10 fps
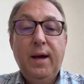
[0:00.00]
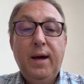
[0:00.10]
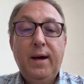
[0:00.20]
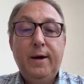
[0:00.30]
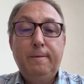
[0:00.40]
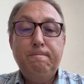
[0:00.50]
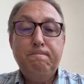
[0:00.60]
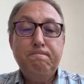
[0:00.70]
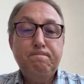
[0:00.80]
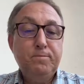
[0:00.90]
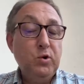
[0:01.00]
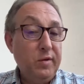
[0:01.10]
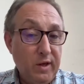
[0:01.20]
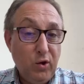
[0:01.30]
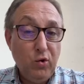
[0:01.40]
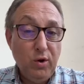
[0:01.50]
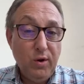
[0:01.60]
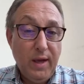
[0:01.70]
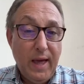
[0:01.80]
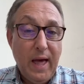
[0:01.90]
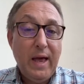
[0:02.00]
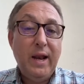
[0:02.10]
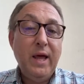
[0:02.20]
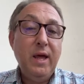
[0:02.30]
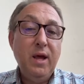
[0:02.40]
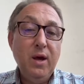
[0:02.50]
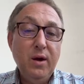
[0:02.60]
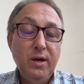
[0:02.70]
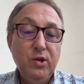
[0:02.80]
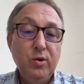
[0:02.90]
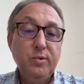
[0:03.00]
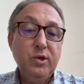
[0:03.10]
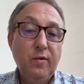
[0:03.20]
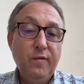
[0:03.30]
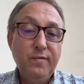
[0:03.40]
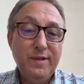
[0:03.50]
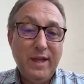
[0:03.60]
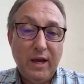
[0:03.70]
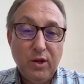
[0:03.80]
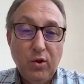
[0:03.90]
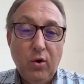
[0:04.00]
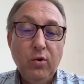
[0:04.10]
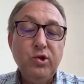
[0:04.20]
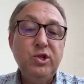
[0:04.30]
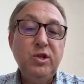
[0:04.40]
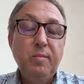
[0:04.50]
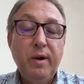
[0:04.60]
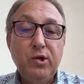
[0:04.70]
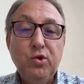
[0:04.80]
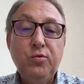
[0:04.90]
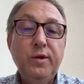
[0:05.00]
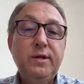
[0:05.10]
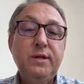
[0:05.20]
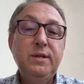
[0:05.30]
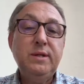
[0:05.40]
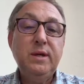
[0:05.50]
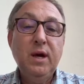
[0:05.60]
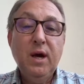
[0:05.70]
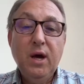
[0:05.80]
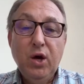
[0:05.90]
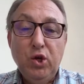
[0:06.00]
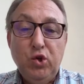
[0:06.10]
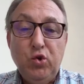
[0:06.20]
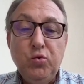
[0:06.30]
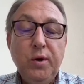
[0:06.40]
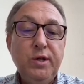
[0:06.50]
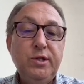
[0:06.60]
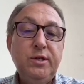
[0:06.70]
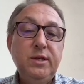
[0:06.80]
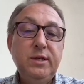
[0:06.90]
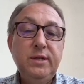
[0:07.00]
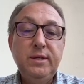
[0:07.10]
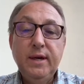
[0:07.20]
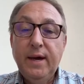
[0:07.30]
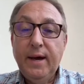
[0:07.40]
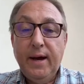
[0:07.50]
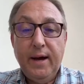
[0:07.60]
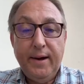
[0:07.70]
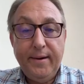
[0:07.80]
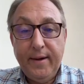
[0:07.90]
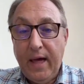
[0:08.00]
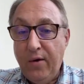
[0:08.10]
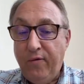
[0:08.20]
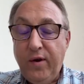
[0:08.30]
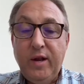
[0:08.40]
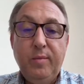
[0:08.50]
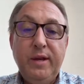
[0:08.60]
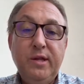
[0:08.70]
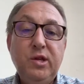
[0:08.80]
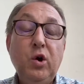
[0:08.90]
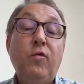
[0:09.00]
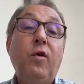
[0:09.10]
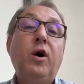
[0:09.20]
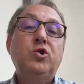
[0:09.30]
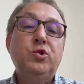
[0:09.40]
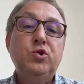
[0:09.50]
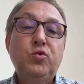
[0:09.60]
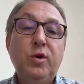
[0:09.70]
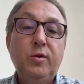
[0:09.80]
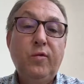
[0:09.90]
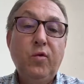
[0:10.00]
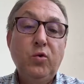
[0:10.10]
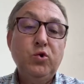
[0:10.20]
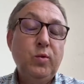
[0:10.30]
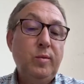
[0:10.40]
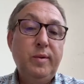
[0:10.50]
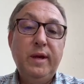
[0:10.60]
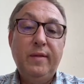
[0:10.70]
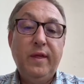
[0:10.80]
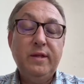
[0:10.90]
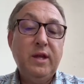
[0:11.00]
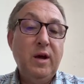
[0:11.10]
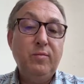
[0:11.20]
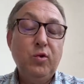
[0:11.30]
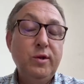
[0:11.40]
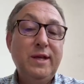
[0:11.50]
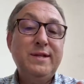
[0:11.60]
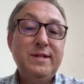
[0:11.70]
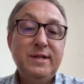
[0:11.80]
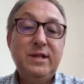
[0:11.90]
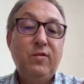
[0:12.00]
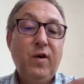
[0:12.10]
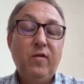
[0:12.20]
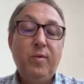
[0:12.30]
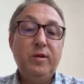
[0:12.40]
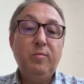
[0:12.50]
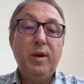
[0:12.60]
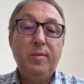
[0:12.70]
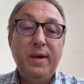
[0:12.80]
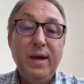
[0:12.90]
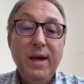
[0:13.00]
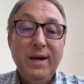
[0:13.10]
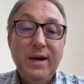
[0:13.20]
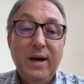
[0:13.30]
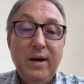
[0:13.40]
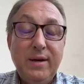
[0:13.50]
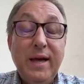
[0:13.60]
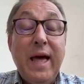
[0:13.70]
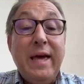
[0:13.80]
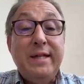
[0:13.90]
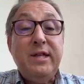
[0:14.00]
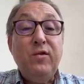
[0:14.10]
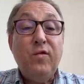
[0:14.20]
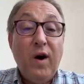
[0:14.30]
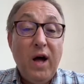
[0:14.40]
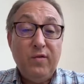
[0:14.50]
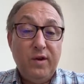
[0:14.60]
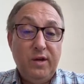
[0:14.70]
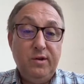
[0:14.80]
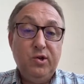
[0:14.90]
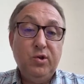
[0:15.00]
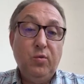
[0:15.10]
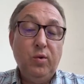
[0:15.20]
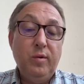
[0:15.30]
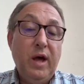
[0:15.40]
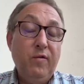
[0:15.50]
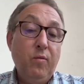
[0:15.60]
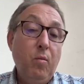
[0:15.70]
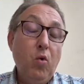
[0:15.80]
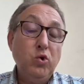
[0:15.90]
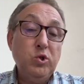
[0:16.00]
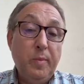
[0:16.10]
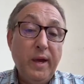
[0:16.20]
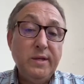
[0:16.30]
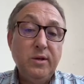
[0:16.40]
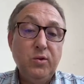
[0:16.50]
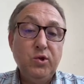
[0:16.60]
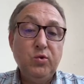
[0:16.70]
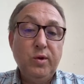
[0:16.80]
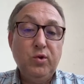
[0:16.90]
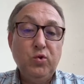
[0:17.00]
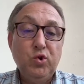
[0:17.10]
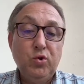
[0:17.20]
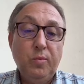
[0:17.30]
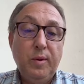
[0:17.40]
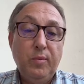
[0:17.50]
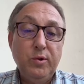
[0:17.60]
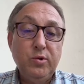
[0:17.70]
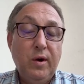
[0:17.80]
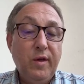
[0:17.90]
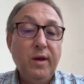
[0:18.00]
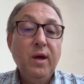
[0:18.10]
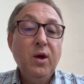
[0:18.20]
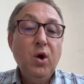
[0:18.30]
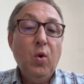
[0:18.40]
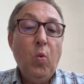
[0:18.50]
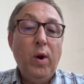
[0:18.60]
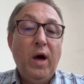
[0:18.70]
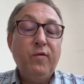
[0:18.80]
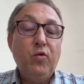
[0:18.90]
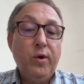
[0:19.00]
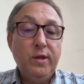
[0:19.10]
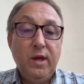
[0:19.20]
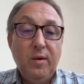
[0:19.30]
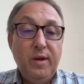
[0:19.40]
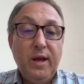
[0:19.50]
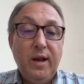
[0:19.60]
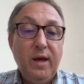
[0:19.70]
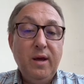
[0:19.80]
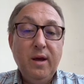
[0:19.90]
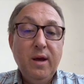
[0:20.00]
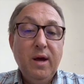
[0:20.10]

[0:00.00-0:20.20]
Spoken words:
So I think LA, in terms of technology, maturity, UHD, availability of larger screen, of course, will be at that time not at 65, but maybe 85 inch. Will have more space on the screen to show to people. So I think we'll have great game in LA.